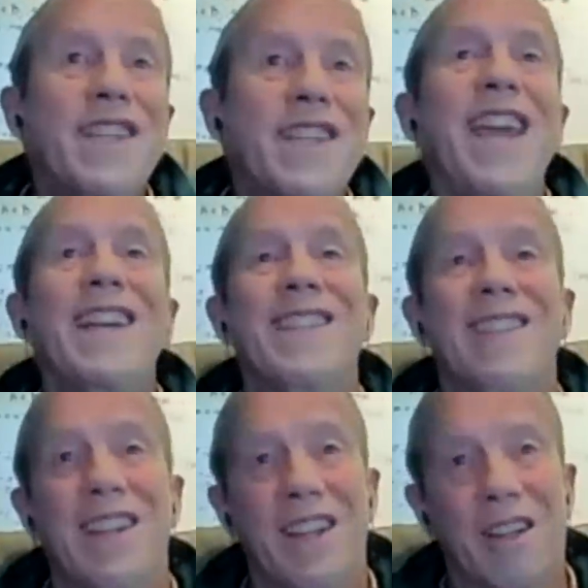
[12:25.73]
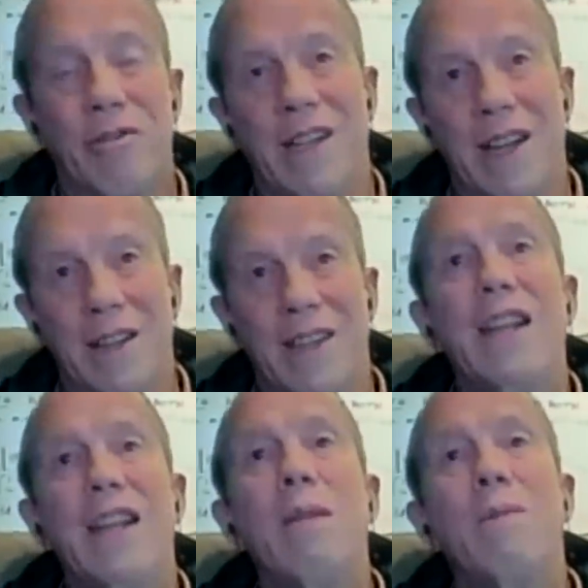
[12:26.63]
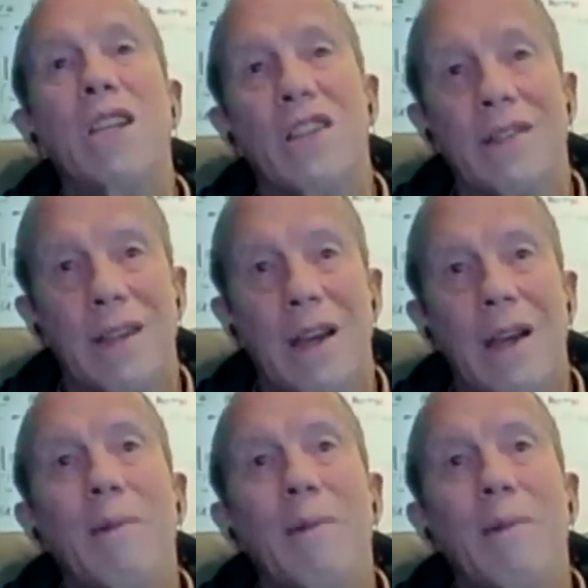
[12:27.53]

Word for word: text that it creates and images.